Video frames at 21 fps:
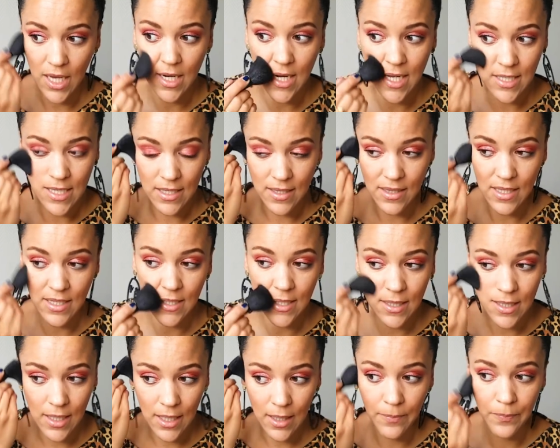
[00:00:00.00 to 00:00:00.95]
at his
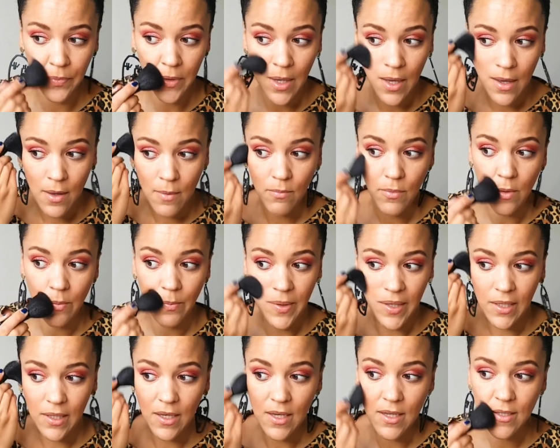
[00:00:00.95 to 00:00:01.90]
ethnicity, but
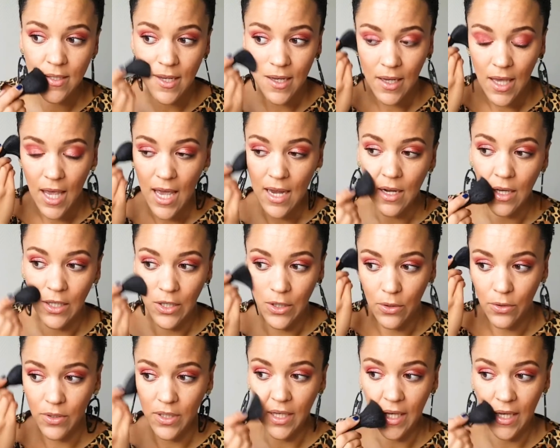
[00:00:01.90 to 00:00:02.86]
because like at a
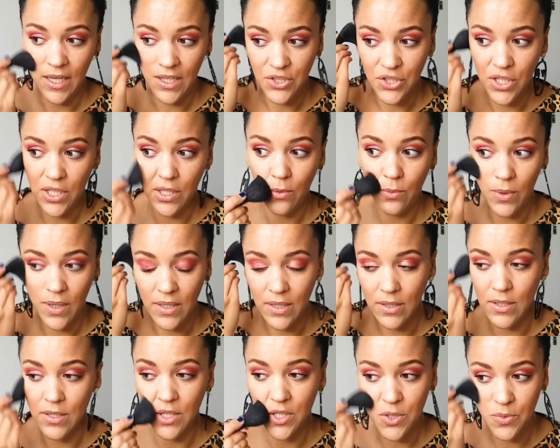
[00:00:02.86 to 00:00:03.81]
young age he
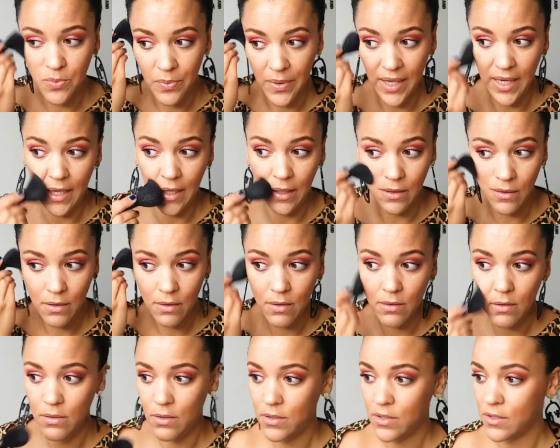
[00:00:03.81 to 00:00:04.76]
went to Spain,
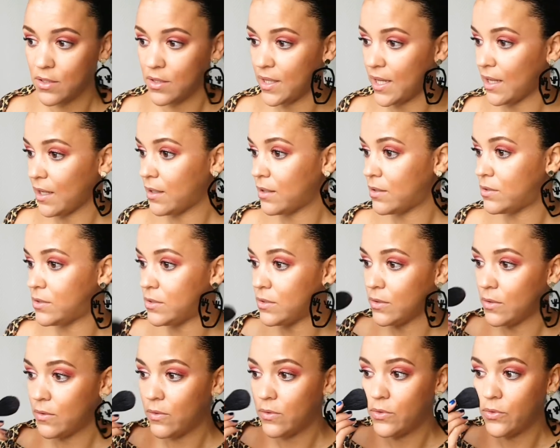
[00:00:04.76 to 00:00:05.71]
so like
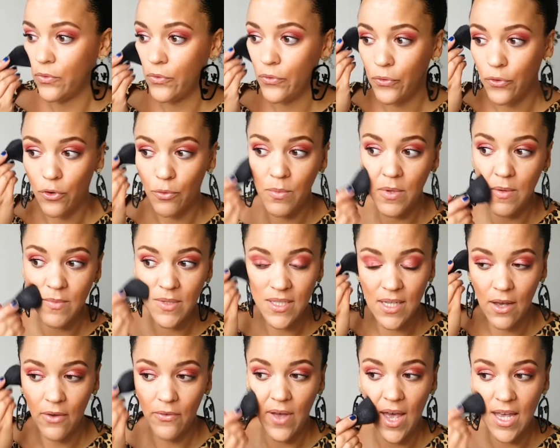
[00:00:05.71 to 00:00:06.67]
to form
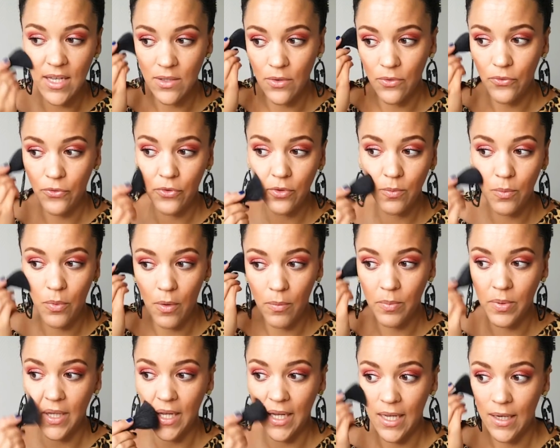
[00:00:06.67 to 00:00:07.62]
himself as a football
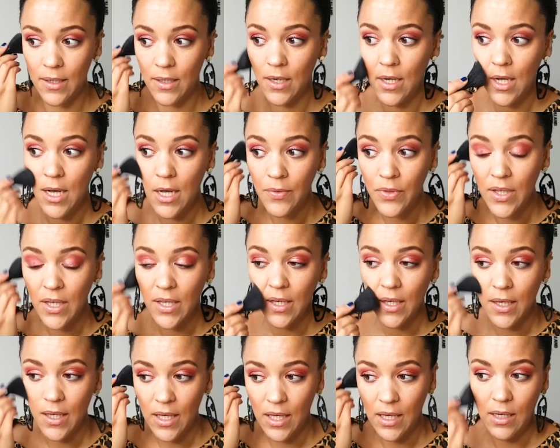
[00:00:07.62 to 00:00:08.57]
player,
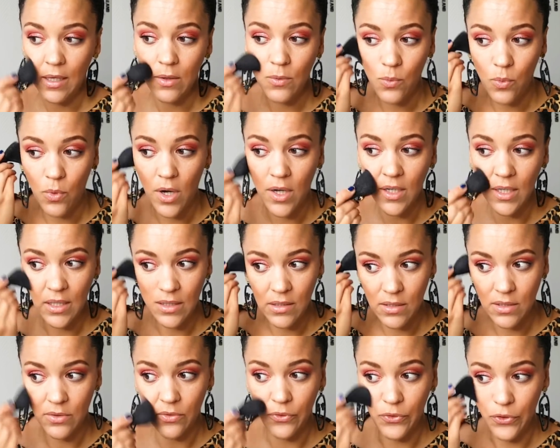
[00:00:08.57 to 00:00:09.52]
he in one
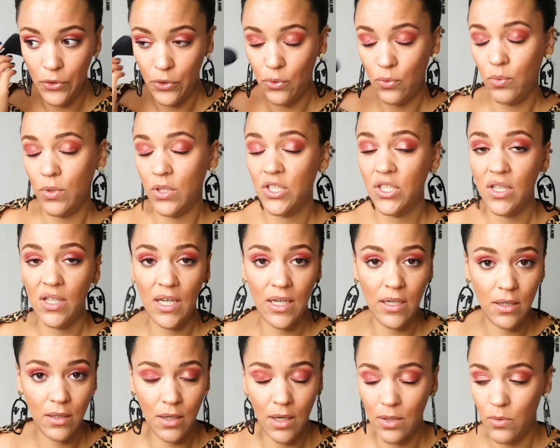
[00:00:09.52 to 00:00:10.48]
interview, which
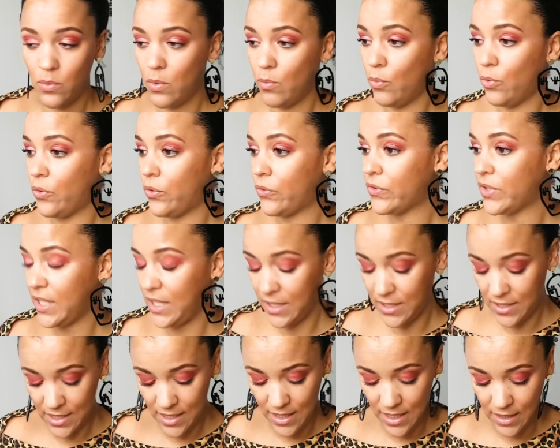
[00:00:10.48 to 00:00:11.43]
later got removed, he
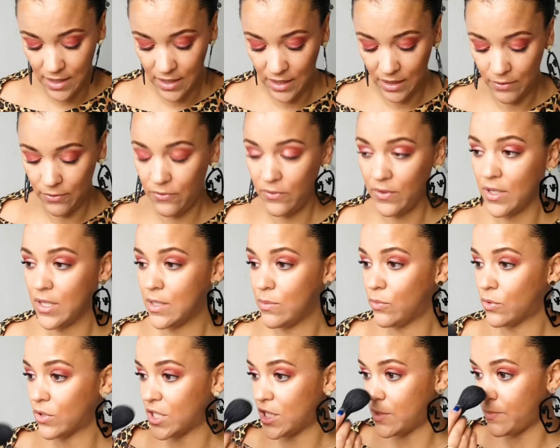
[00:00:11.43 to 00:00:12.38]
said that he feels
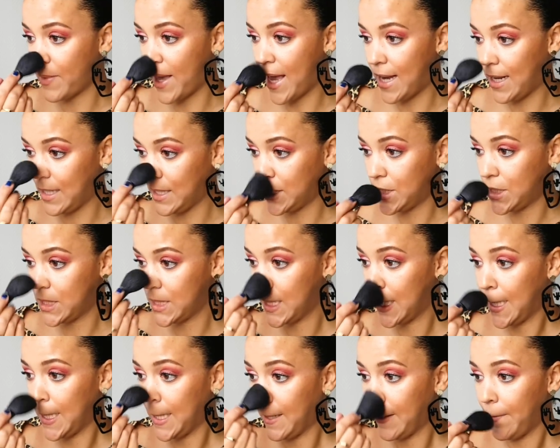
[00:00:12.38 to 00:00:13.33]
more Spanish
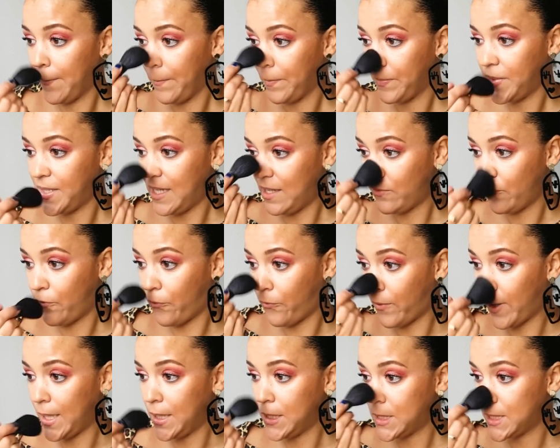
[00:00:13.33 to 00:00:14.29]
than
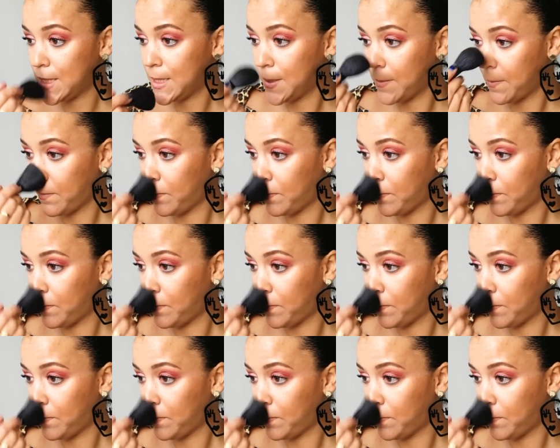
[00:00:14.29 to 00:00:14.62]
French.